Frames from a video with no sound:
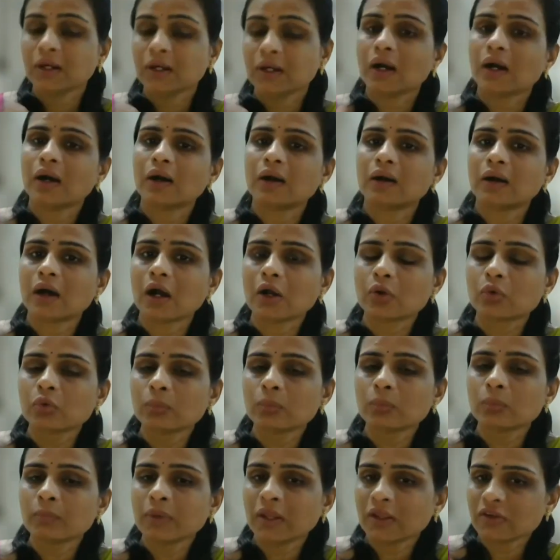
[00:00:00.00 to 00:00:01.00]

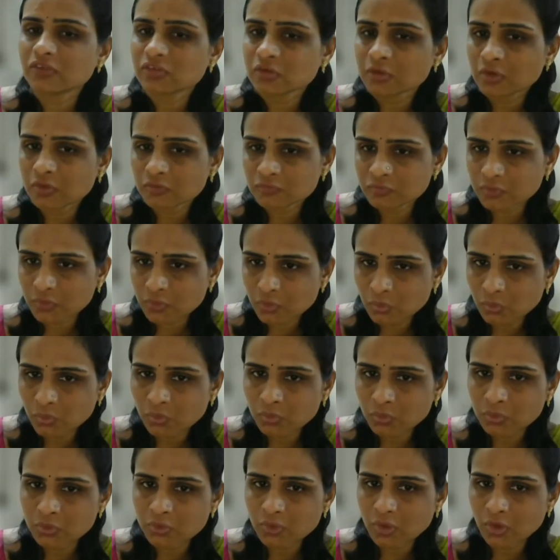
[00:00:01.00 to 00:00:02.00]
accumulation of the
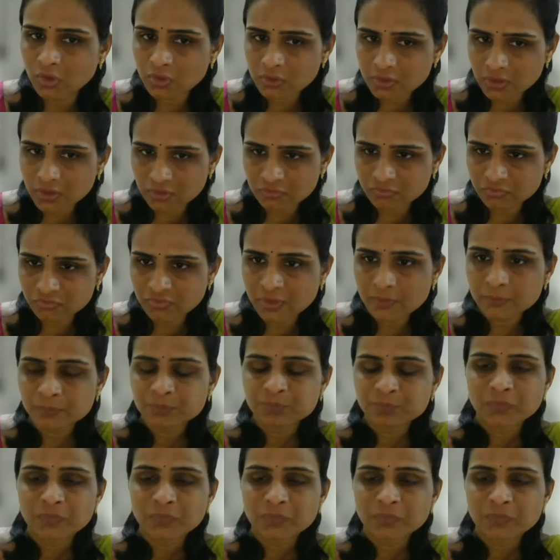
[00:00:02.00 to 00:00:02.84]
cold or kapha,